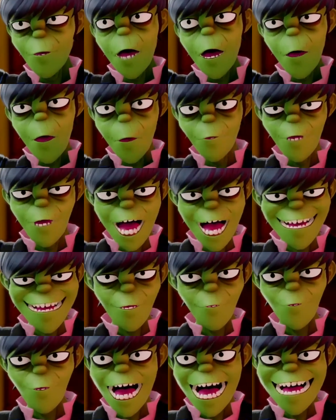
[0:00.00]
All
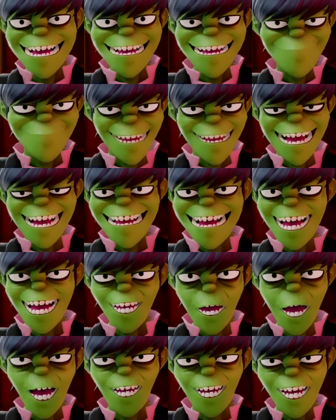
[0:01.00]
right, all right, he,
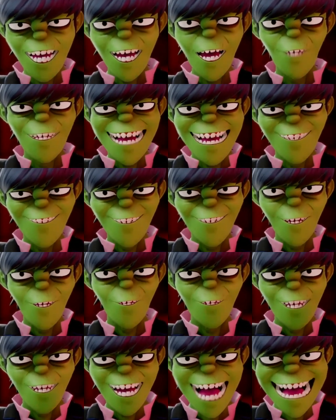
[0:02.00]
he's got a solid
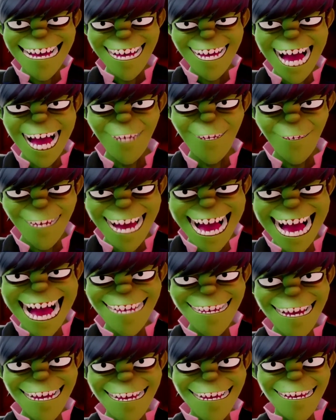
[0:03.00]
falsetto,
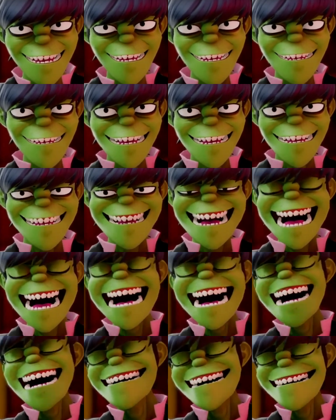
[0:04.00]
yes.
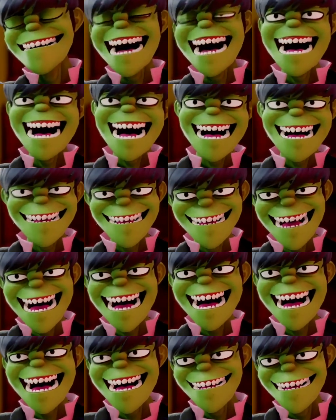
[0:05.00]
Yes, yes,
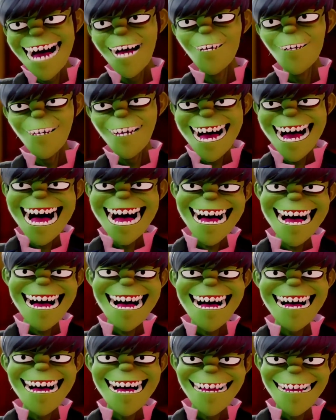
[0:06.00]
yes,
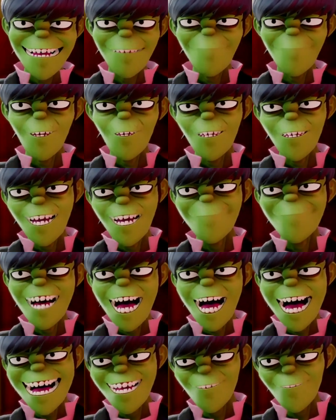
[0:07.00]
okay. He bought some
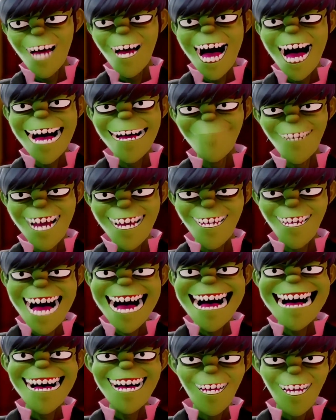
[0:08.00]
nice vibes and
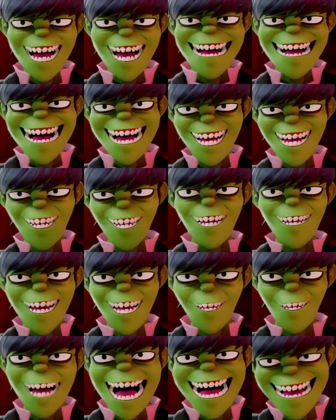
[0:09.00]
tasty licks to
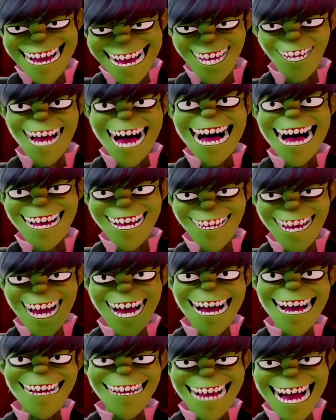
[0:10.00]
the track,
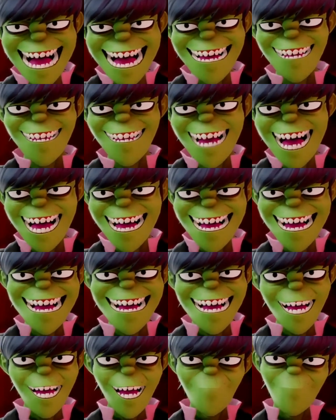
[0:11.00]
etc., etc.
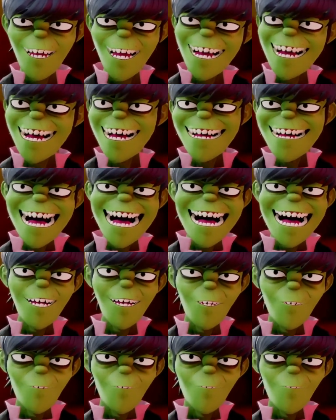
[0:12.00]
But you
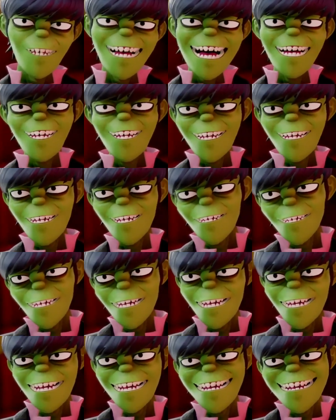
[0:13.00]
know, let's not
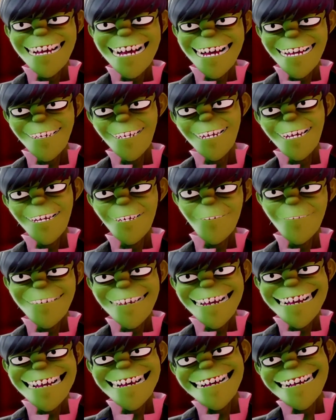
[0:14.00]
get carried
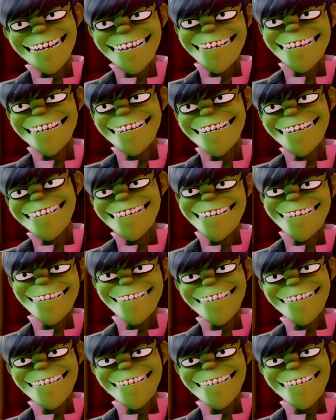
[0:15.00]
away.